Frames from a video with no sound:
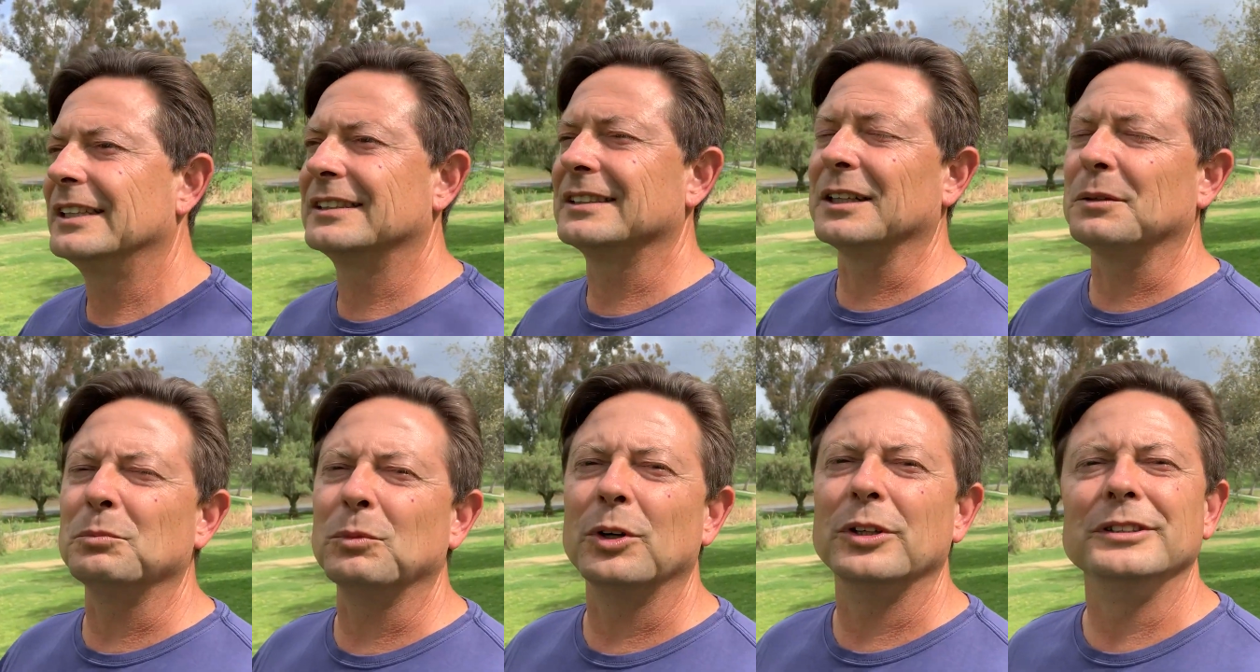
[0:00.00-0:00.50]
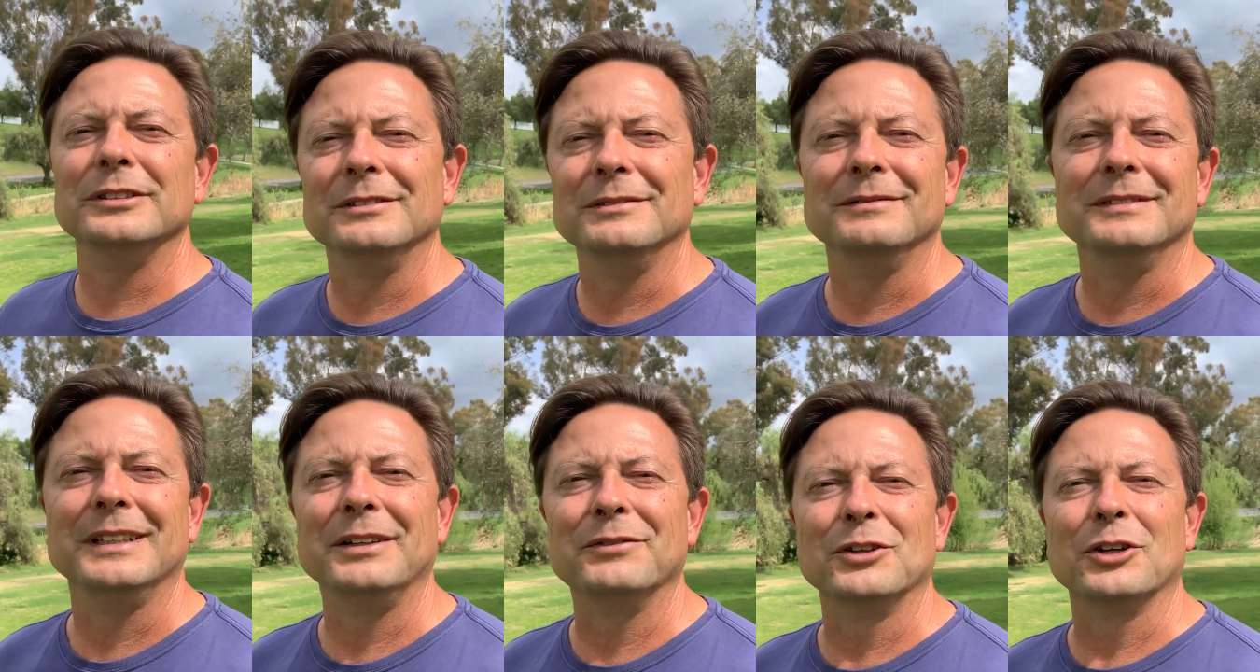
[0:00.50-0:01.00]
some would
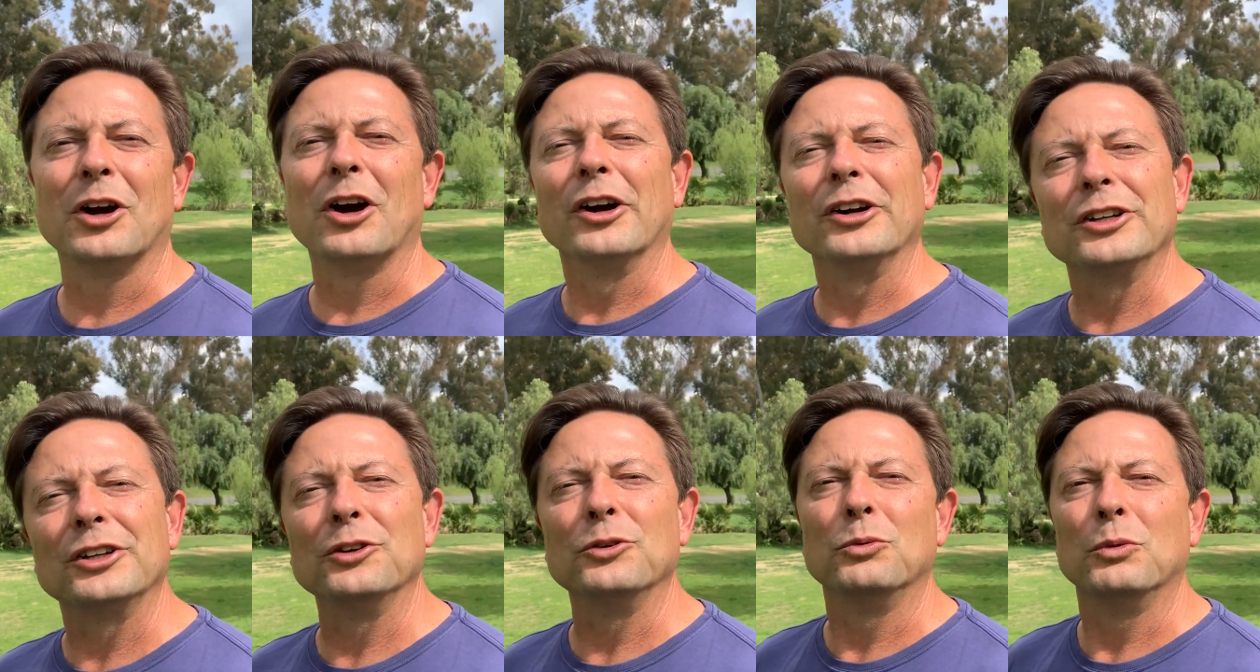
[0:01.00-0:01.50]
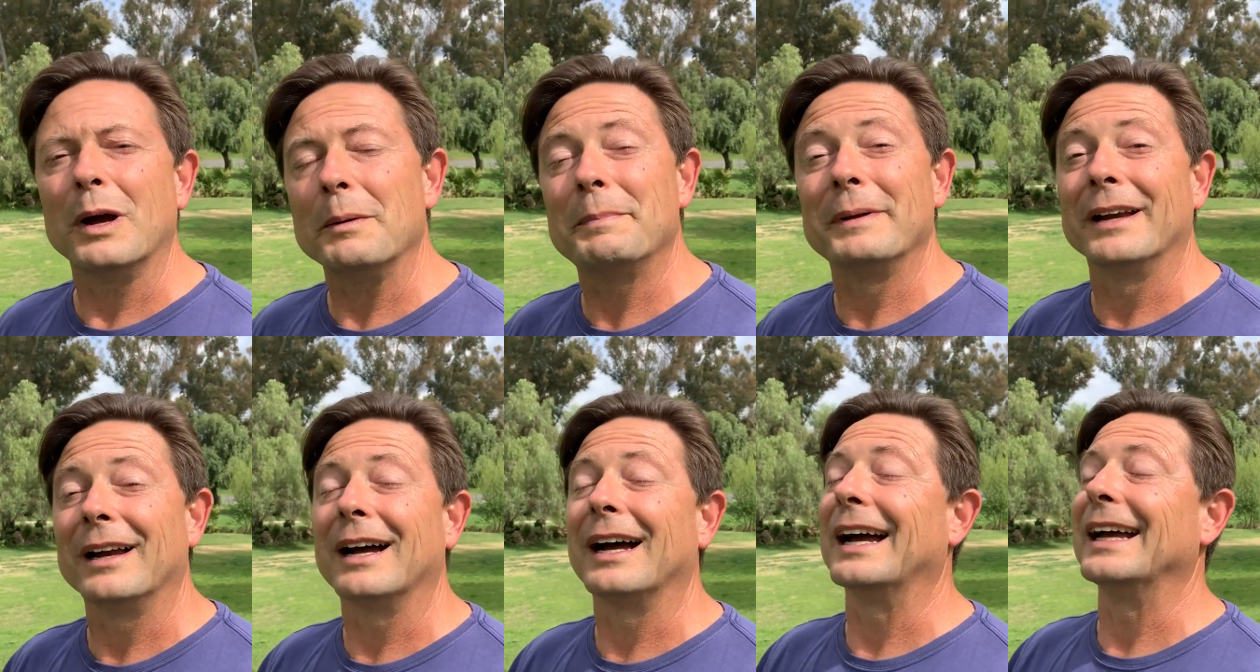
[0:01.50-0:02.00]
even argue
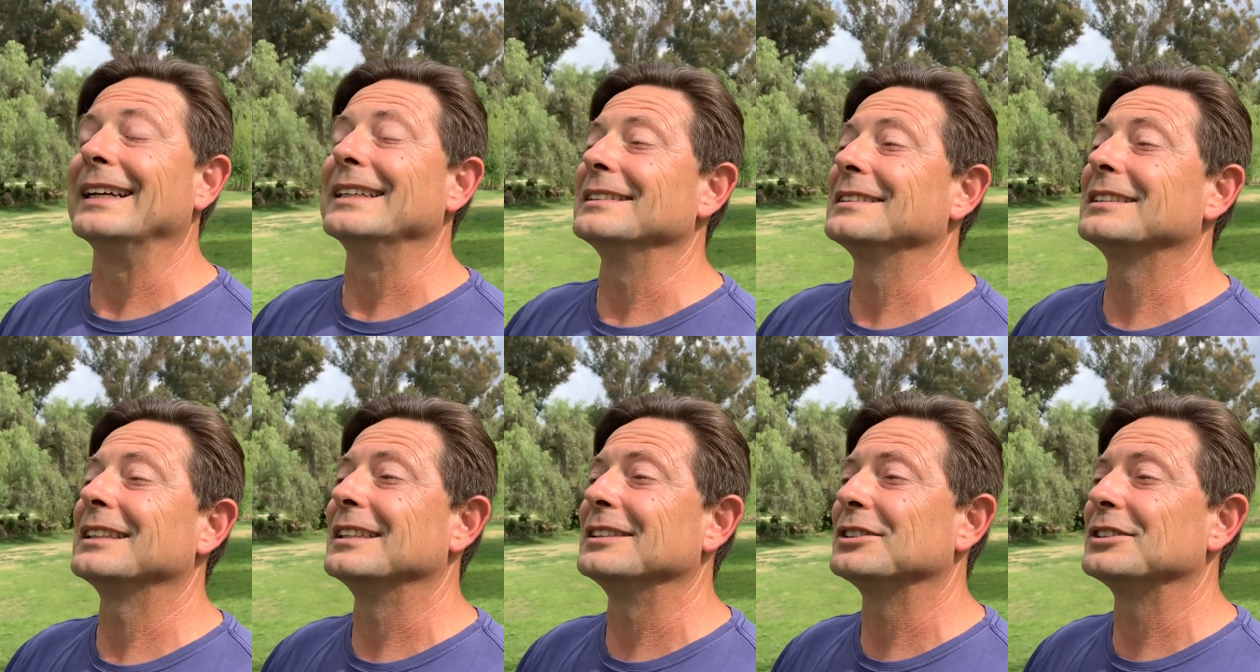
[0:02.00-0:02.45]
weaponized.